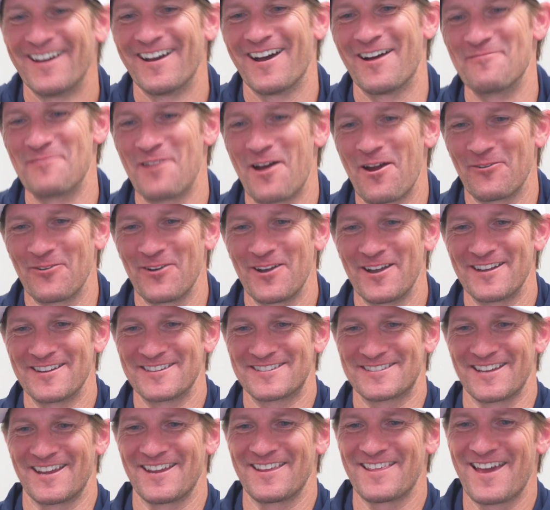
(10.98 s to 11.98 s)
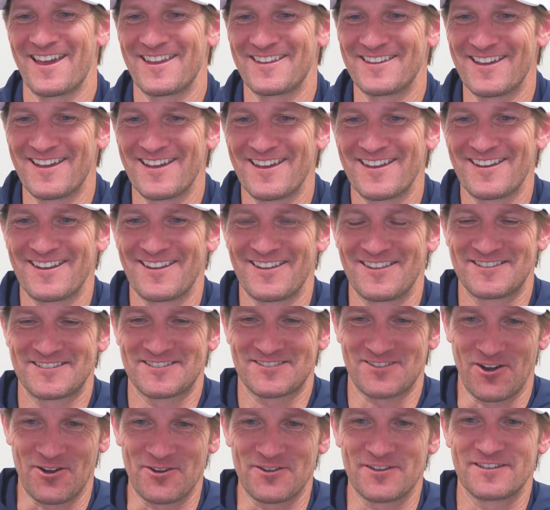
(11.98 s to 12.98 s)
I'm not ready to say that yet. It's
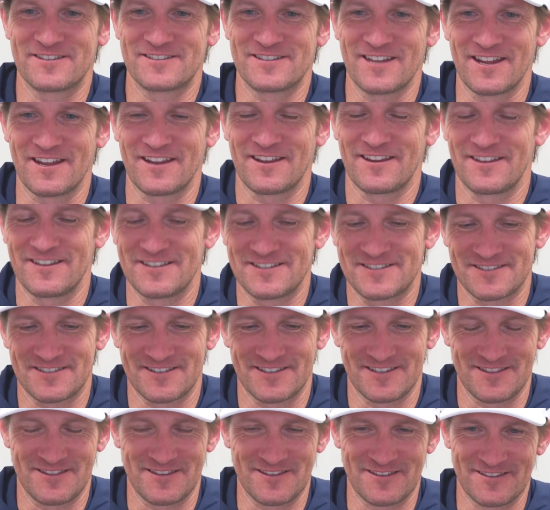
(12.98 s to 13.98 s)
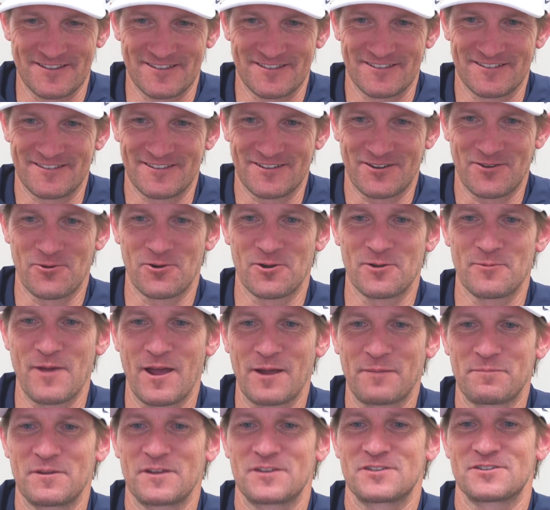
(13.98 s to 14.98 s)
starting to take. It's the the
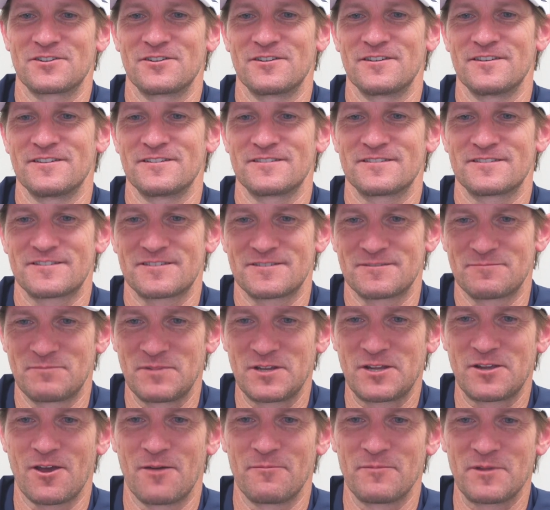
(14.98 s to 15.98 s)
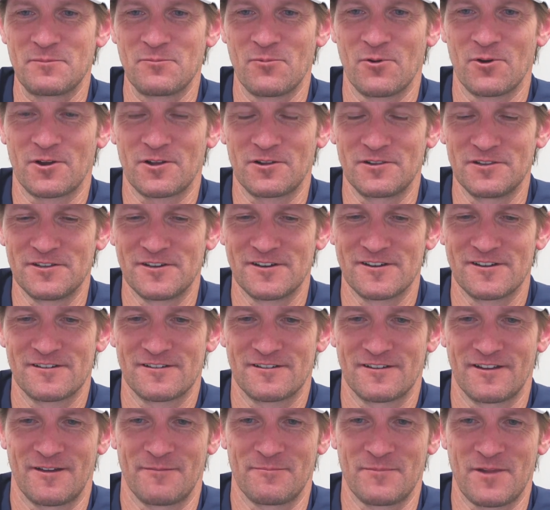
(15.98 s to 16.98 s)
quarterback picture is becoming more
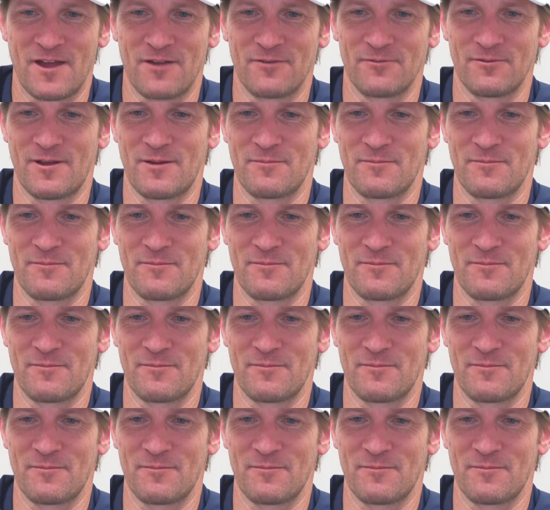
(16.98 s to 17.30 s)
clear. I'm not.